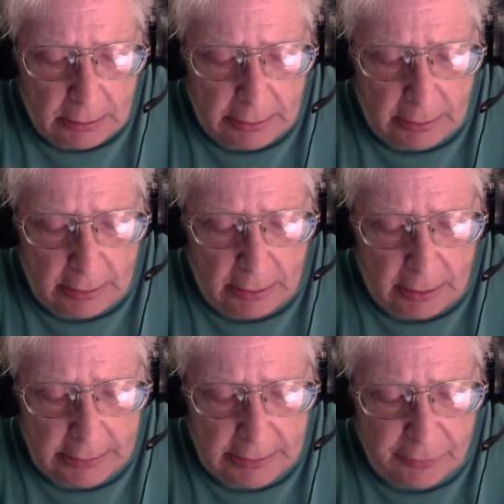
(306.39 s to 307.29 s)

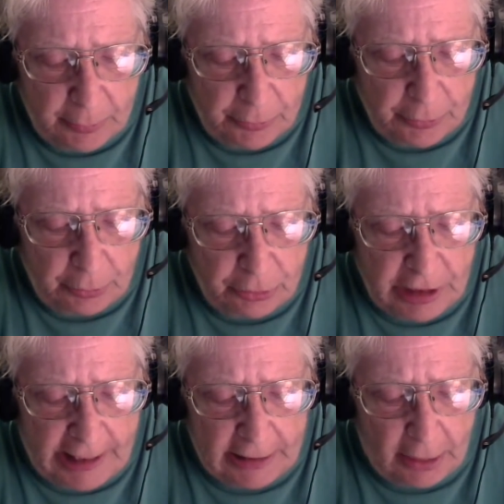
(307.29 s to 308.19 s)
Uh, I guess it was so
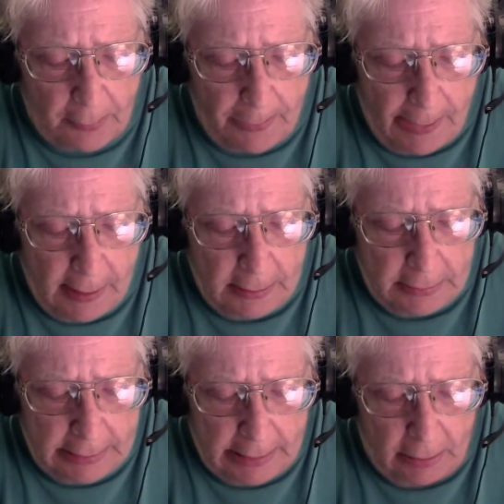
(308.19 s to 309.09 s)
shallow.
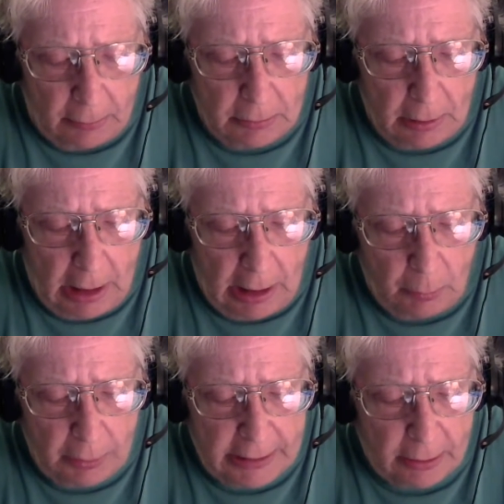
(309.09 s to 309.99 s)
Now I
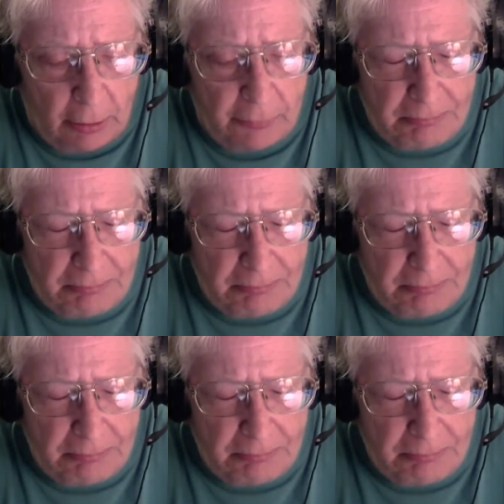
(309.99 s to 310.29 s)
will get all